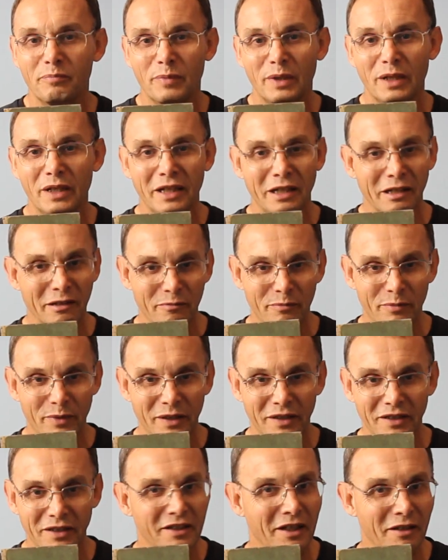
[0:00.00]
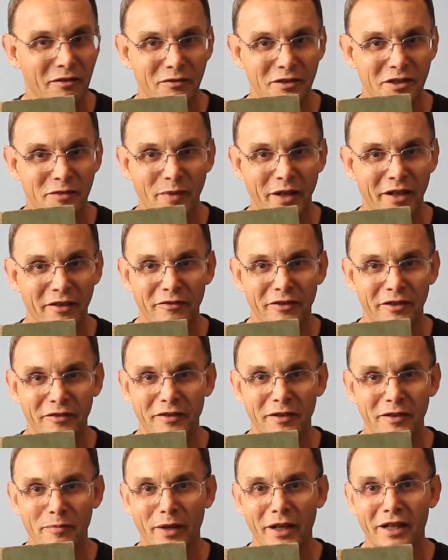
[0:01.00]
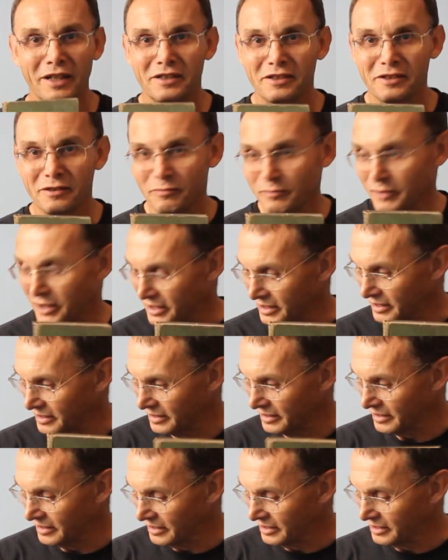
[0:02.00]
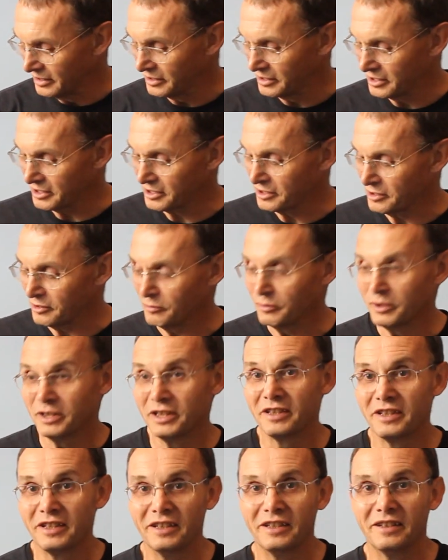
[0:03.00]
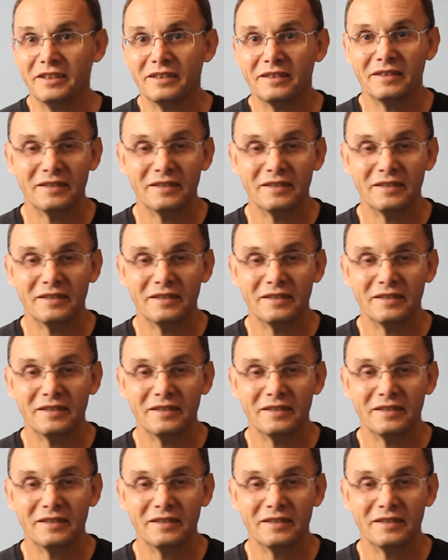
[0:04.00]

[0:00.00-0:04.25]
buy it, but don't spend £50 on one. Just not worth it.